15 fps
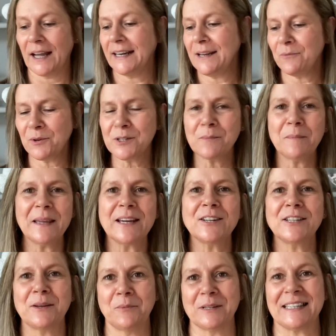And it wasn't
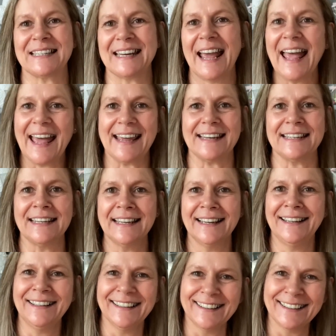because he was dead,
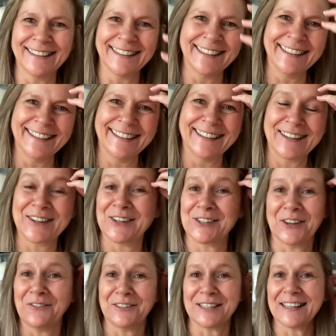because
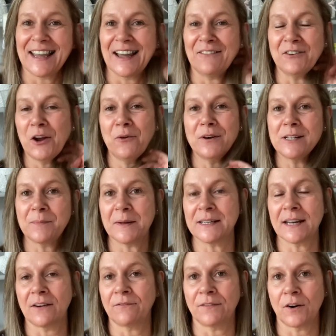obviously I've known he's been
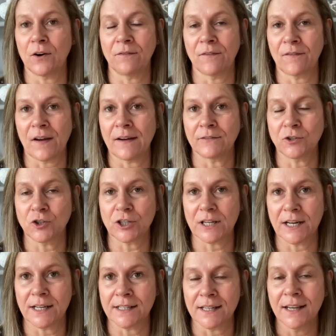dead for over 500
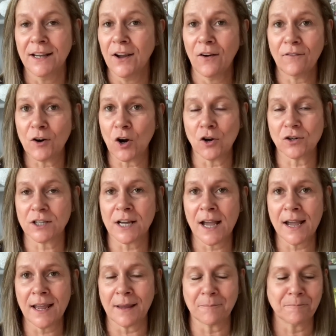years, for a long
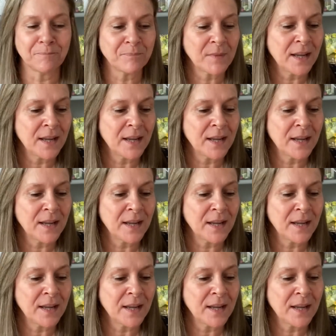time.